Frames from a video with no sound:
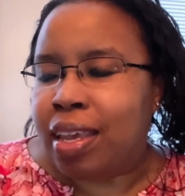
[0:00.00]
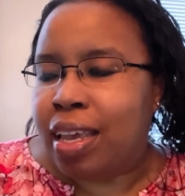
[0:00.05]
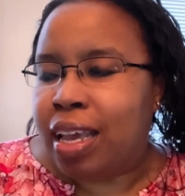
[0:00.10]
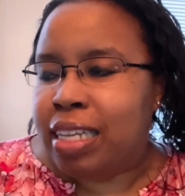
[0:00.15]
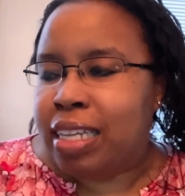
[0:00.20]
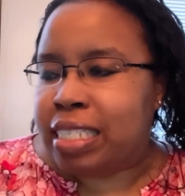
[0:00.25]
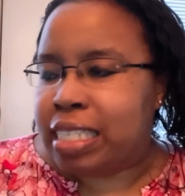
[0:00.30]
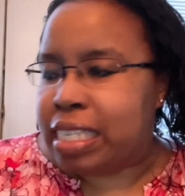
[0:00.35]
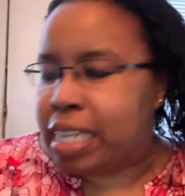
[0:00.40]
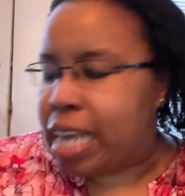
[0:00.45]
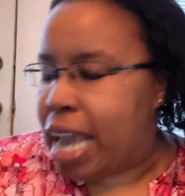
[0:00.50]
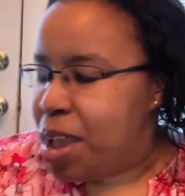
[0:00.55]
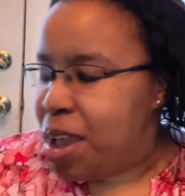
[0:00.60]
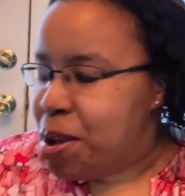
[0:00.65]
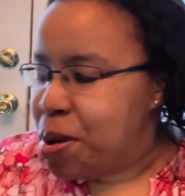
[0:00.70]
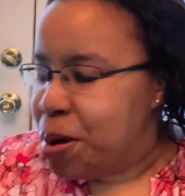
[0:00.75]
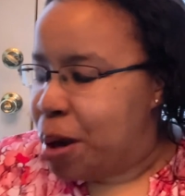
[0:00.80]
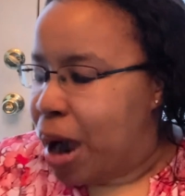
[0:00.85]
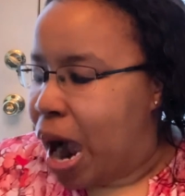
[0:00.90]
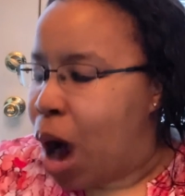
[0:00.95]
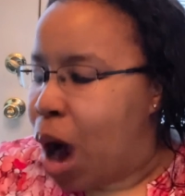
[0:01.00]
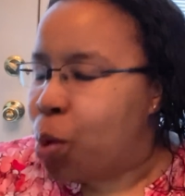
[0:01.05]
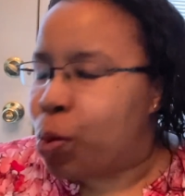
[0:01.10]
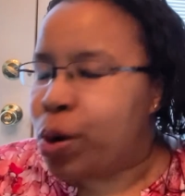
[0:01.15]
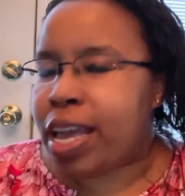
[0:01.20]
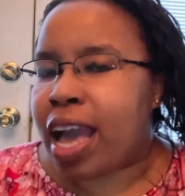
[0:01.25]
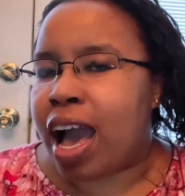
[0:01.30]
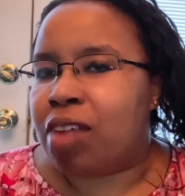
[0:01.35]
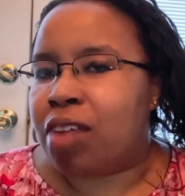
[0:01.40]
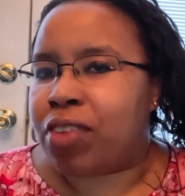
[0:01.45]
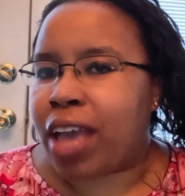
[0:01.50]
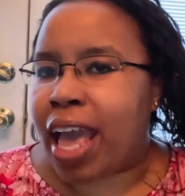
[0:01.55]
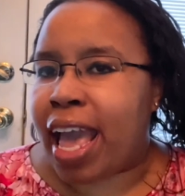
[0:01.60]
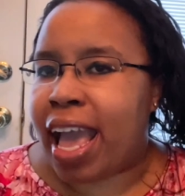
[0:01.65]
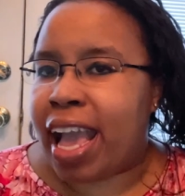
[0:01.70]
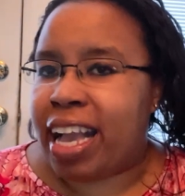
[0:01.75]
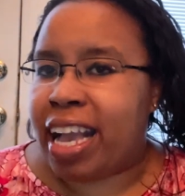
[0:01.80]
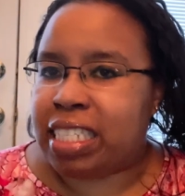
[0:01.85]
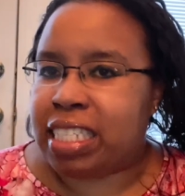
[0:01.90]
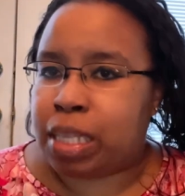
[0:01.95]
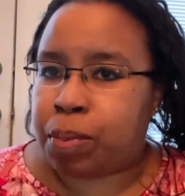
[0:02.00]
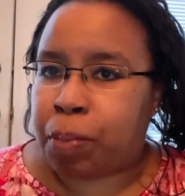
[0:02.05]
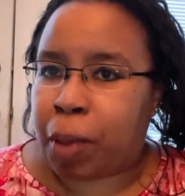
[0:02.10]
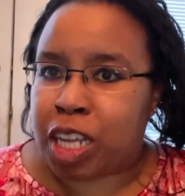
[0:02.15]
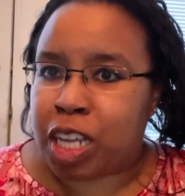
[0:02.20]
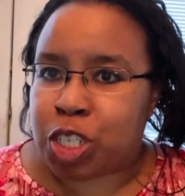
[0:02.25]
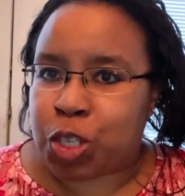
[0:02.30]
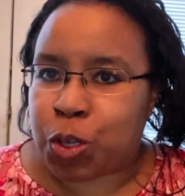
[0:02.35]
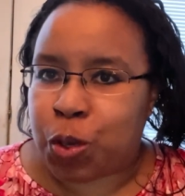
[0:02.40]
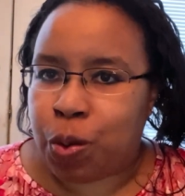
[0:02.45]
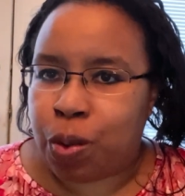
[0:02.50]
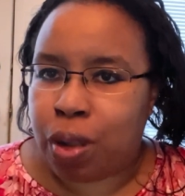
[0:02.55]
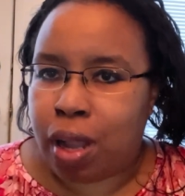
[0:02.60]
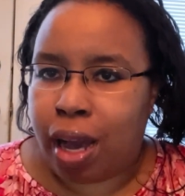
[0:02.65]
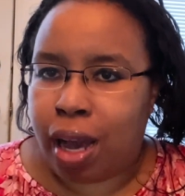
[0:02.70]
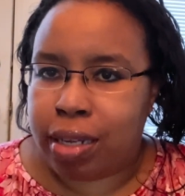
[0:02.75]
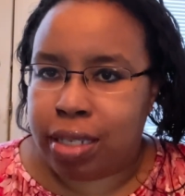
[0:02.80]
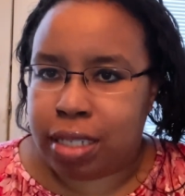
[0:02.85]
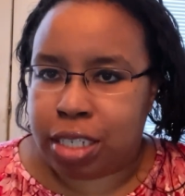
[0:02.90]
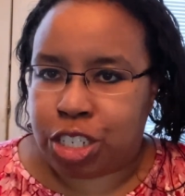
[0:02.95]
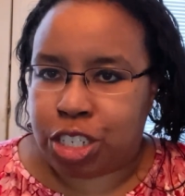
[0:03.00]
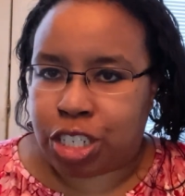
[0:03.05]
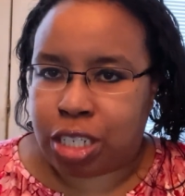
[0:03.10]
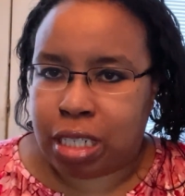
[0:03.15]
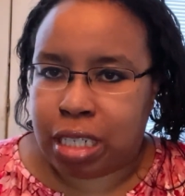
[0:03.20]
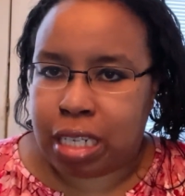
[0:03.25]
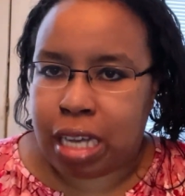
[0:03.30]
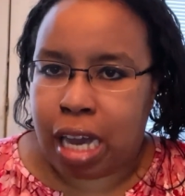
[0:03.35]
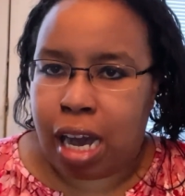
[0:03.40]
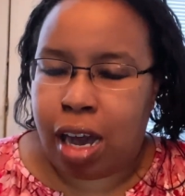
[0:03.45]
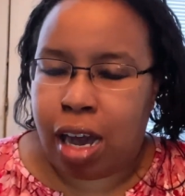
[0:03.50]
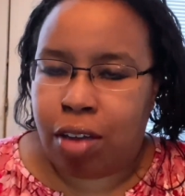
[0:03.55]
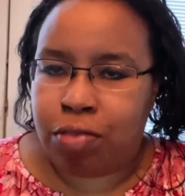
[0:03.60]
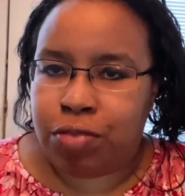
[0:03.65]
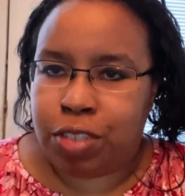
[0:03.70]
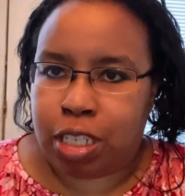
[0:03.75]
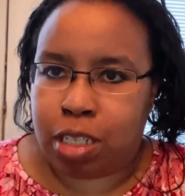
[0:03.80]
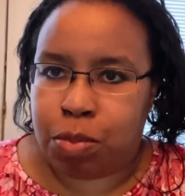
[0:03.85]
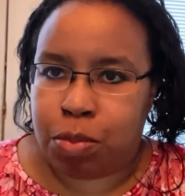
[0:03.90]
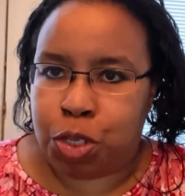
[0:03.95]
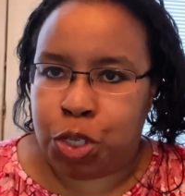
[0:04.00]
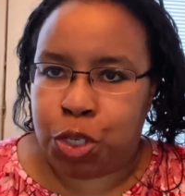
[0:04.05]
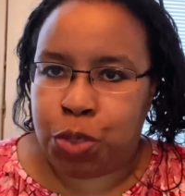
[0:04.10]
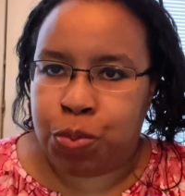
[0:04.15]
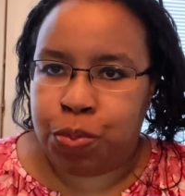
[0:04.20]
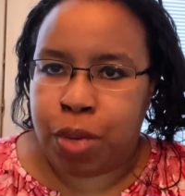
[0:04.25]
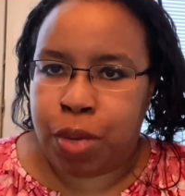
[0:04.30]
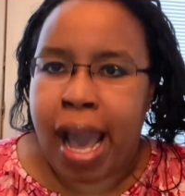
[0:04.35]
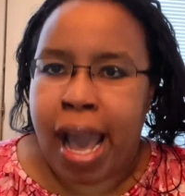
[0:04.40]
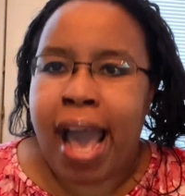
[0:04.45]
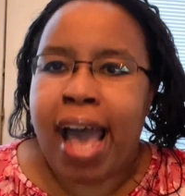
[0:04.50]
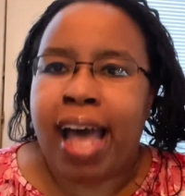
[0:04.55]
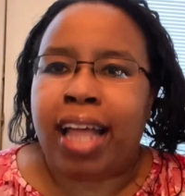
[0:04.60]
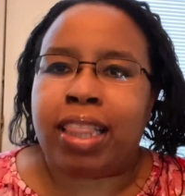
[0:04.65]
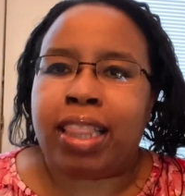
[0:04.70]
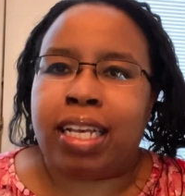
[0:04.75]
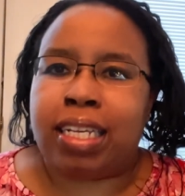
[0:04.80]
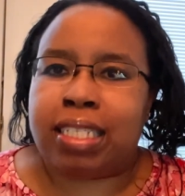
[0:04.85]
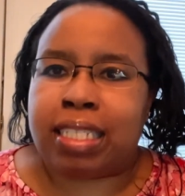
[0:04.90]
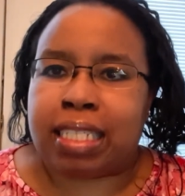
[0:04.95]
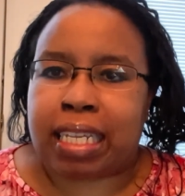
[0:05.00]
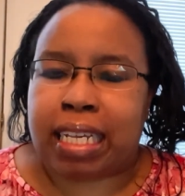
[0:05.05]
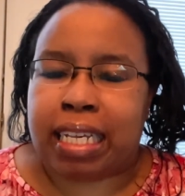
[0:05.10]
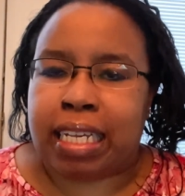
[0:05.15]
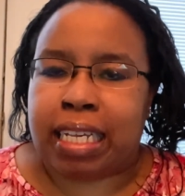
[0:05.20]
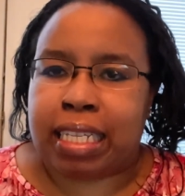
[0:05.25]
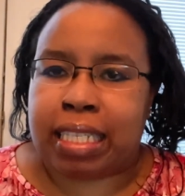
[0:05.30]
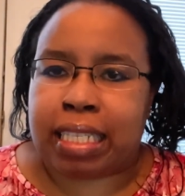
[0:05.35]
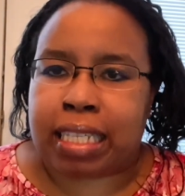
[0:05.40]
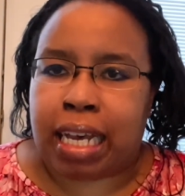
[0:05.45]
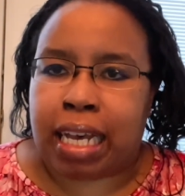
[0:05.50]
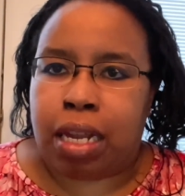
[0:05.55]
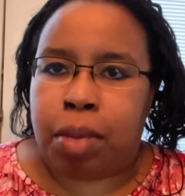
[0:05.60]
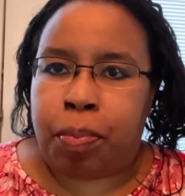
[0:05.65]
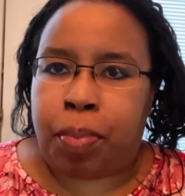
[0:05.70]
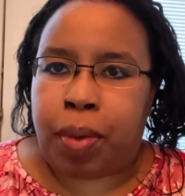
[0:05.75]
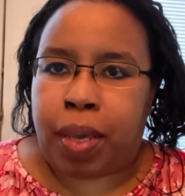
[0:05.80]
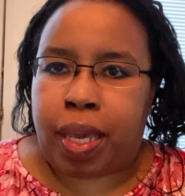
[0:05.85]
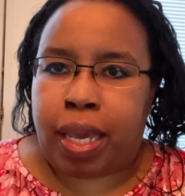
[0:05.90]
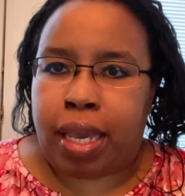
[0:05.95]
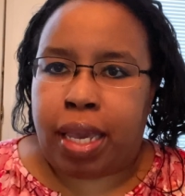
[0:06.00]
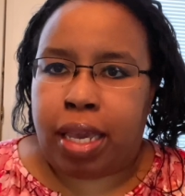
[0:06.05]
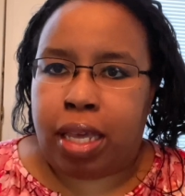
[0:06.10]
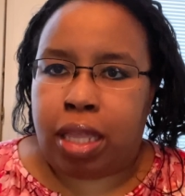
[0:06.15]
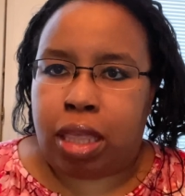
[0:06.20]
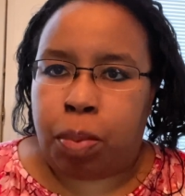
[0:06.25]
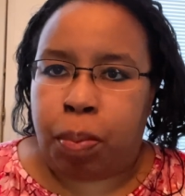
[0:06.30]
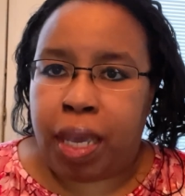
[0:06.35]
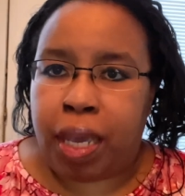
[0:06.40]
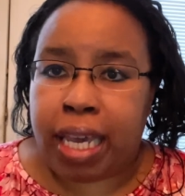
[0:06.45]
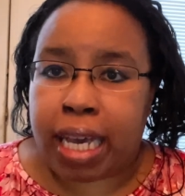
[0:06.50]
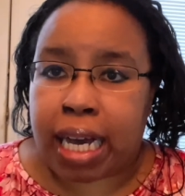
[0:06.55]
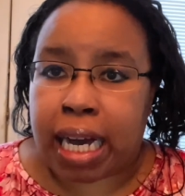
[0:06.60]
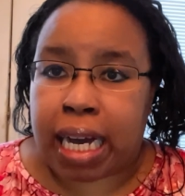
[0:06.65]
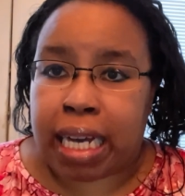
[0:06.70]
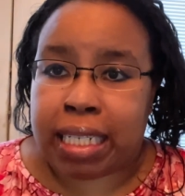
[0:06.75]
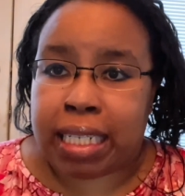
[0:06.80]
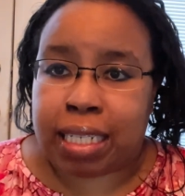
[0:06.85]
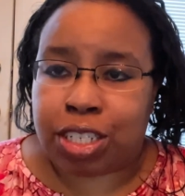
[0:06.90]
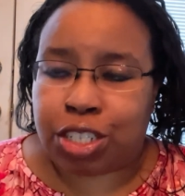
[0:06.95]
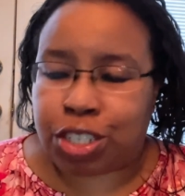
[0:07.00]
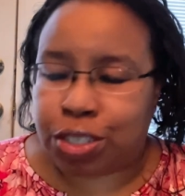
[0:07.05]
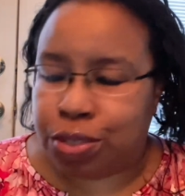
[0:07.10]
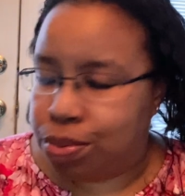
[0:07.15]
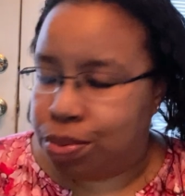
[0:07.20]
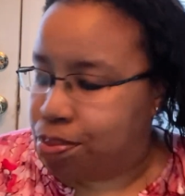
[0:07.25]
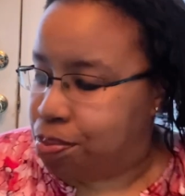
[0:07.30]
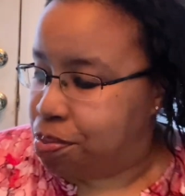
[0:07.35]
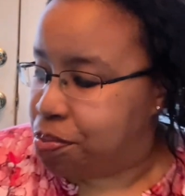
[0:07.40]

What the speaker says: Today we have a special edition of Temu. This is gonna be the pink edition.